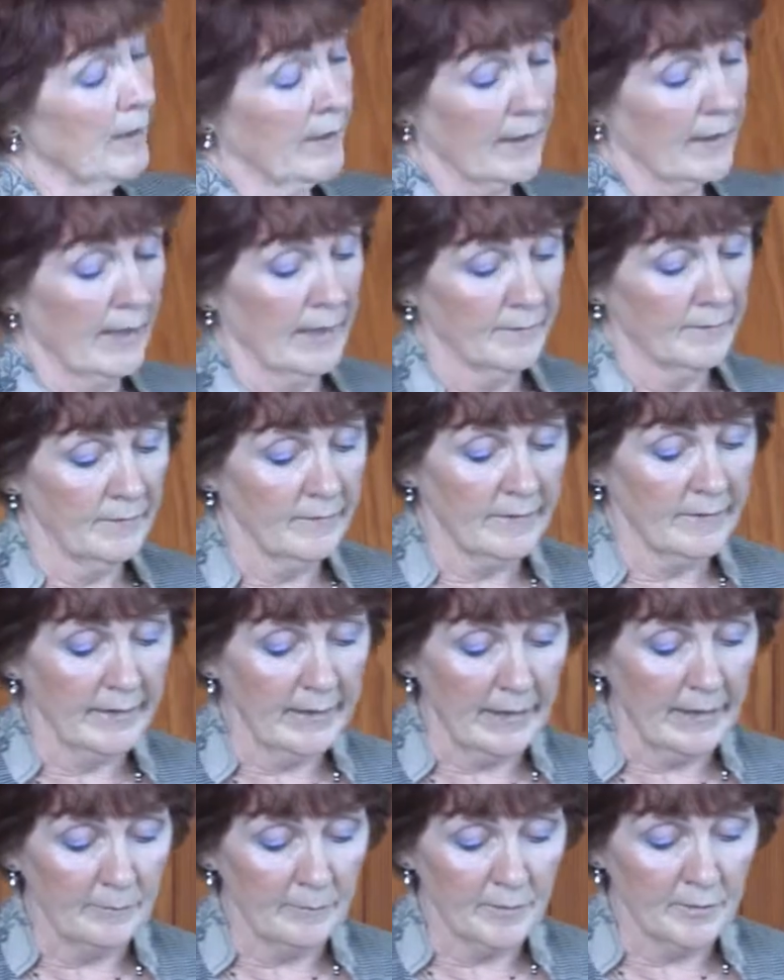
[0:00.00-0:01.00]
again,
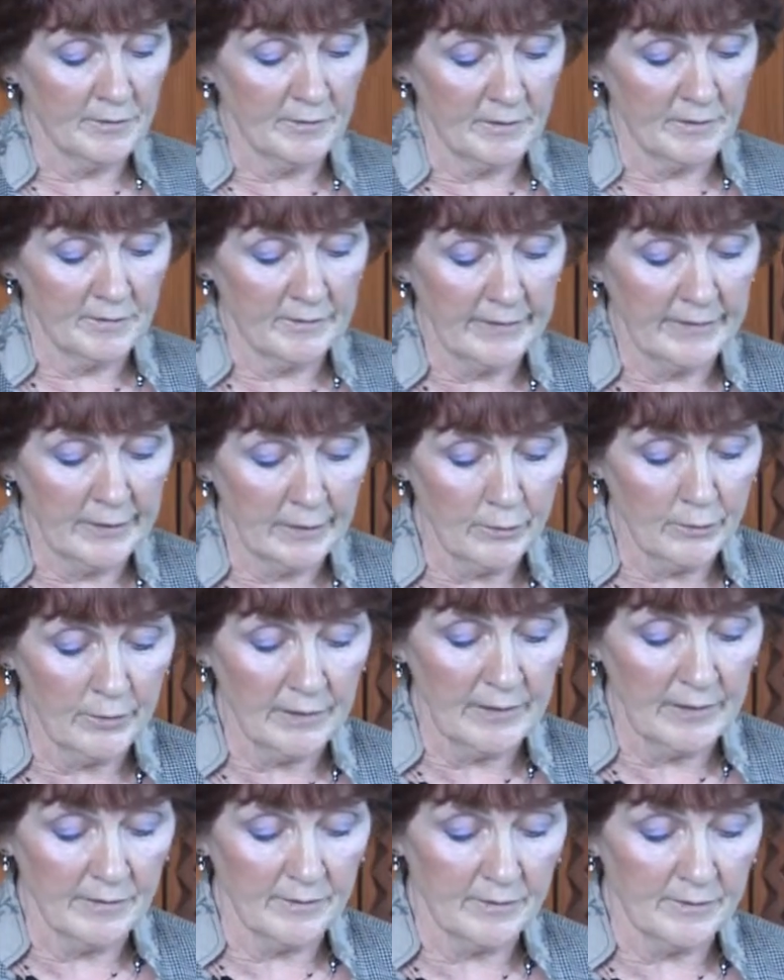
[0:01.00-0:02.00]
the emphasis here
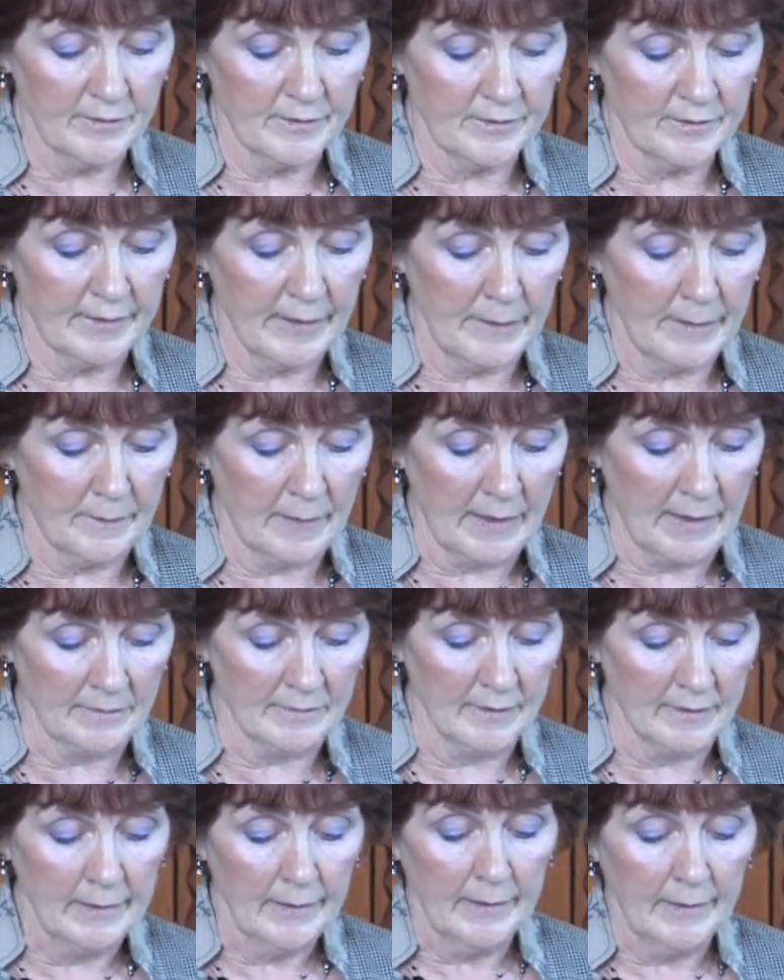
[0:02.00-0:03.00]
is to say
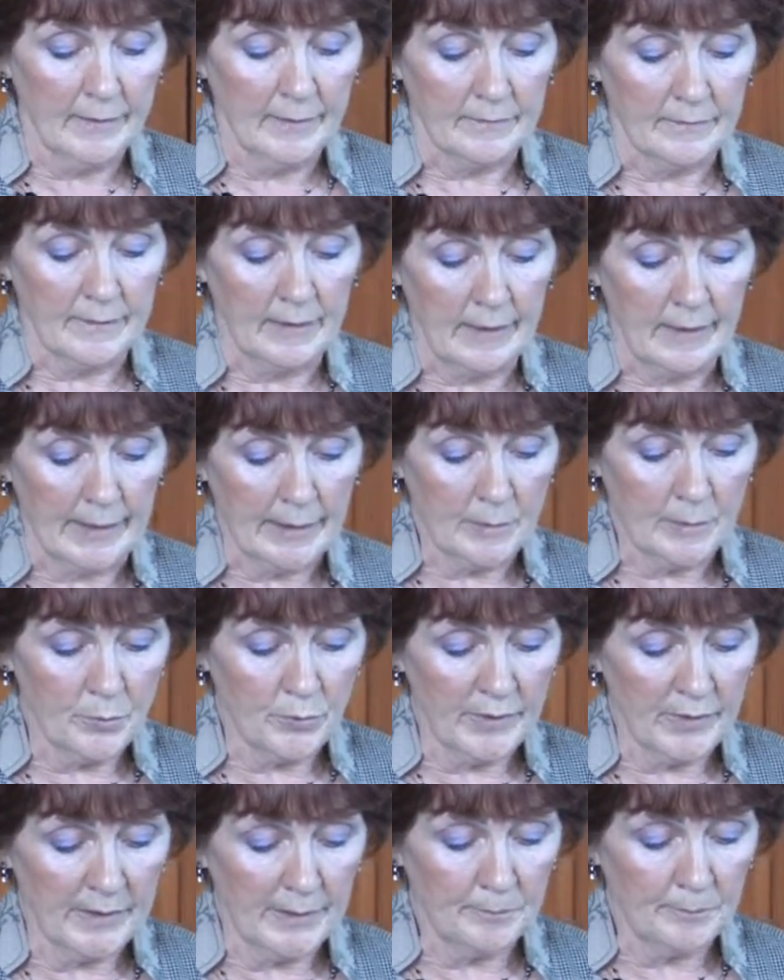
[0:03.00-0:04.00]
that the
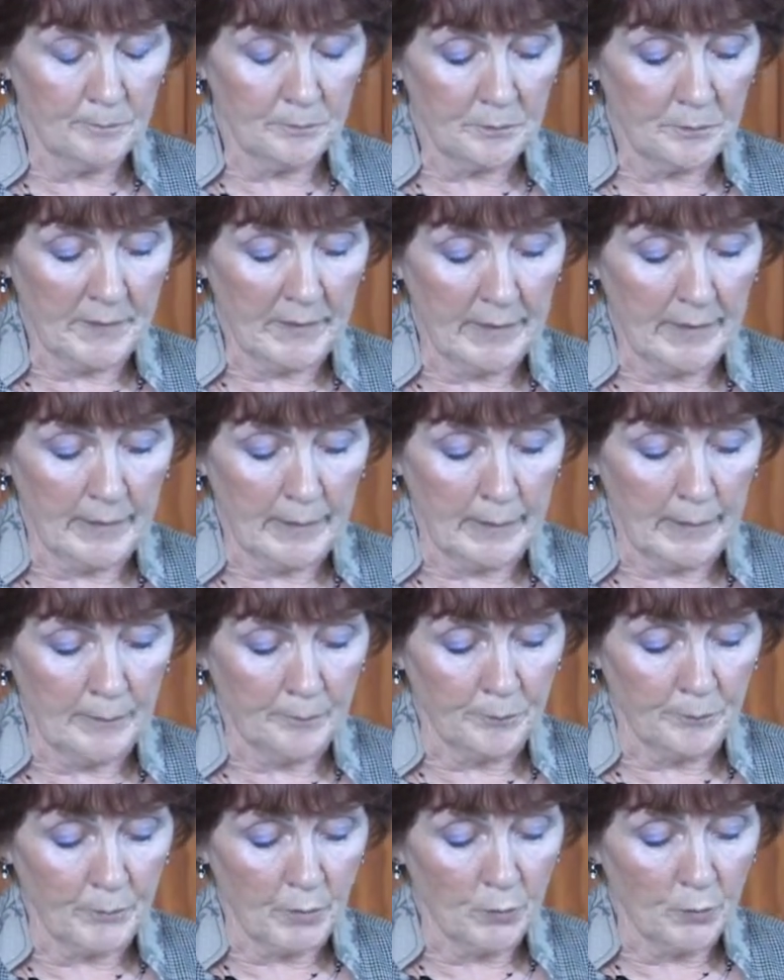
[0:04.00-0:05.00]
library,
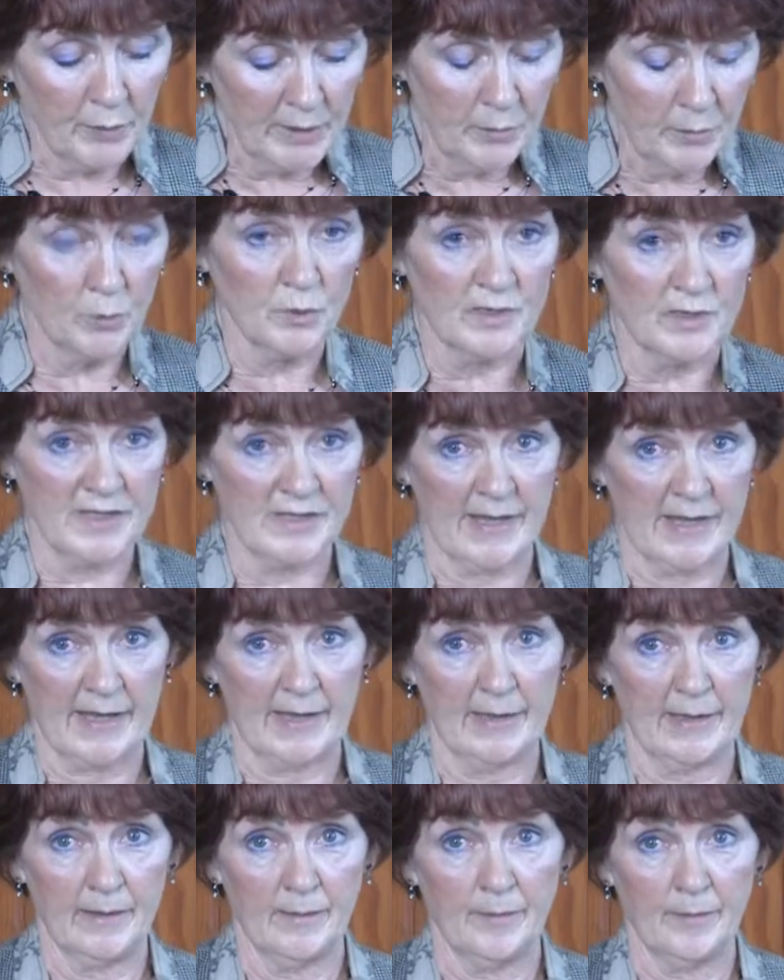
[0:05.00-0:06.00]
um, we would
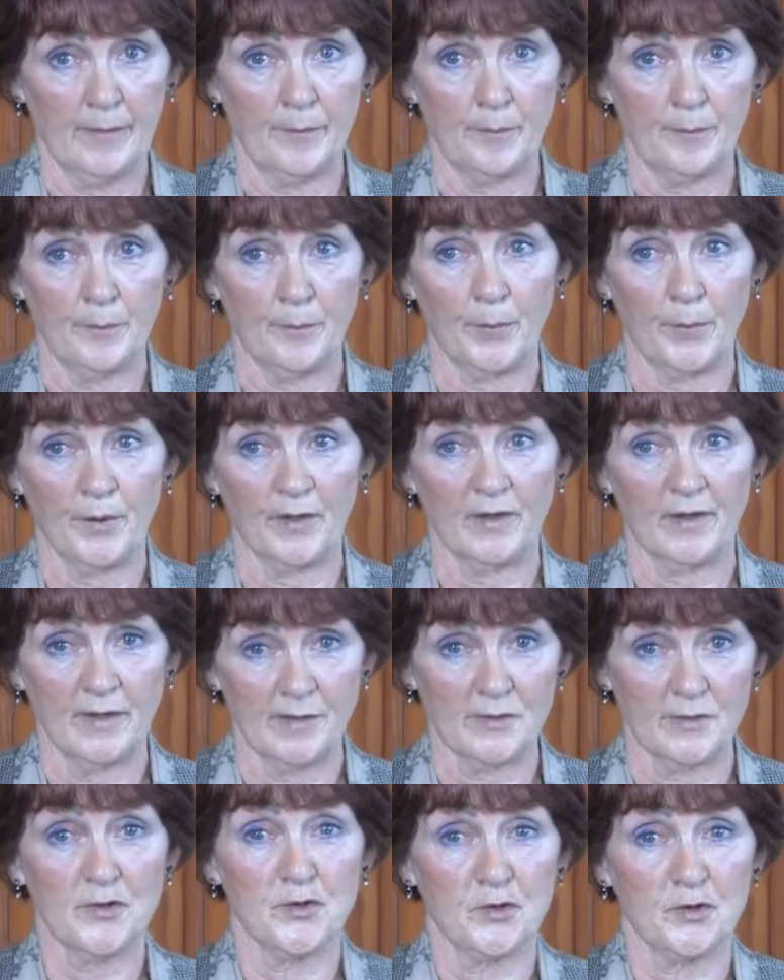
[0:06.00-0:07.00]
say, but it
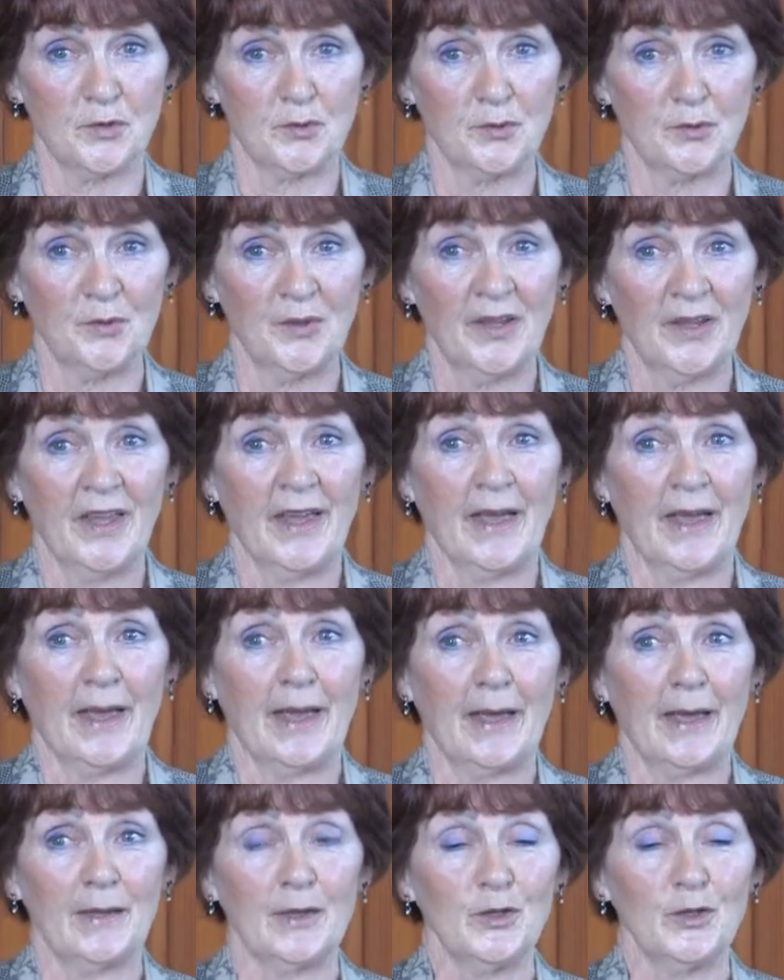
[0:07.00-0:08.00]
is true,
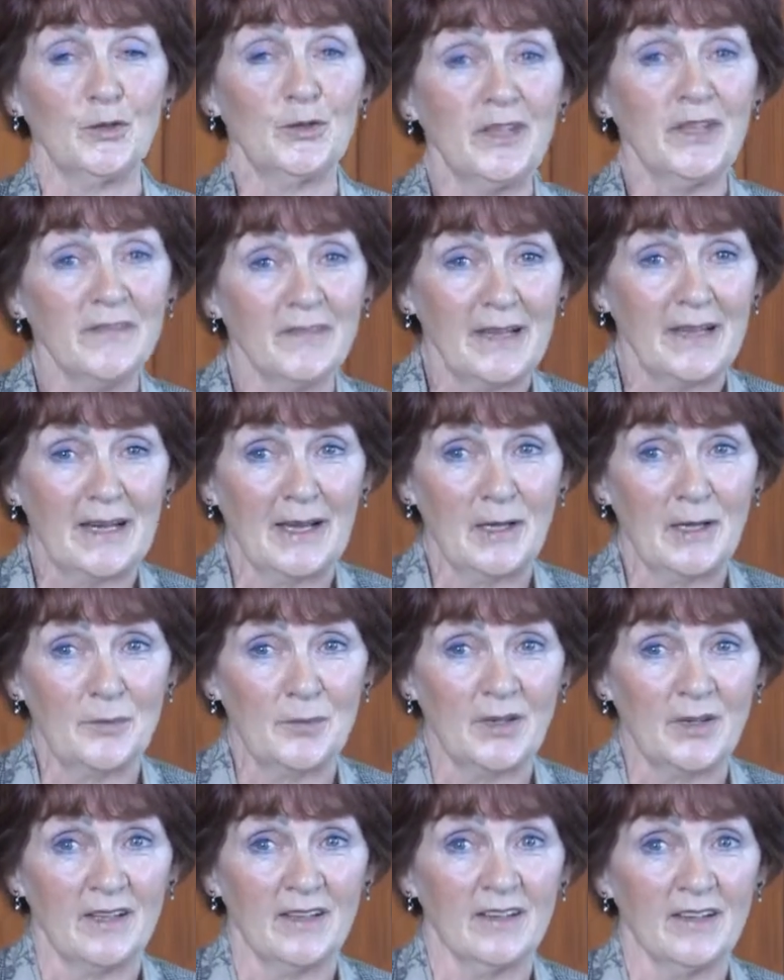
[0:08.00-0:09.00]
you need the library.